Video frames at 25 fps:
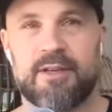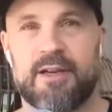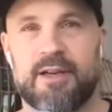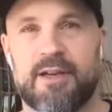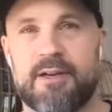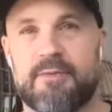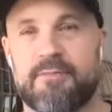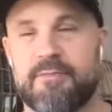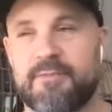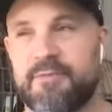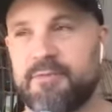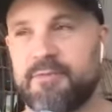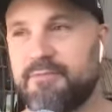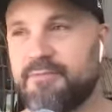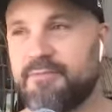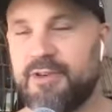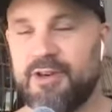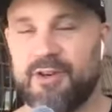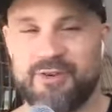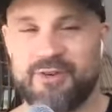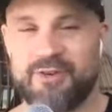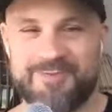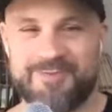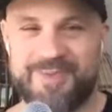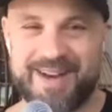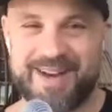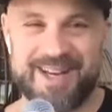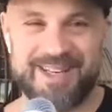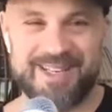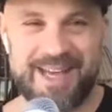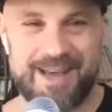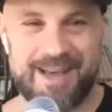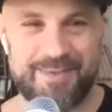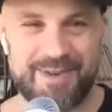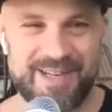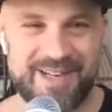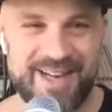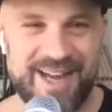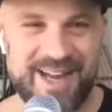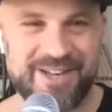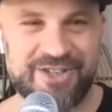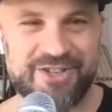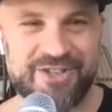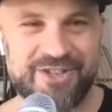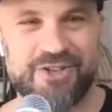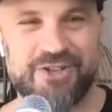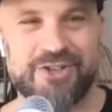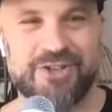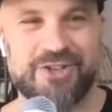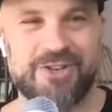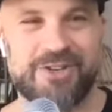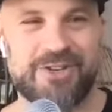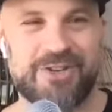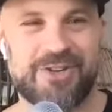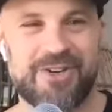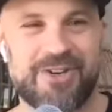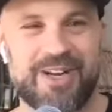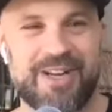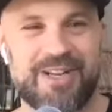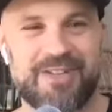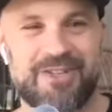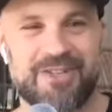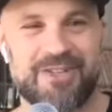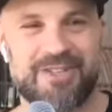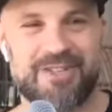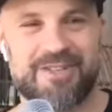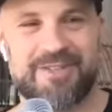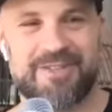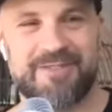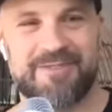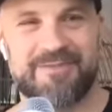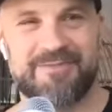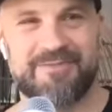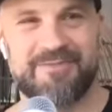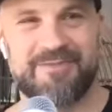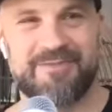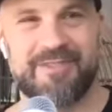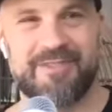um, you know, spending time in nature and just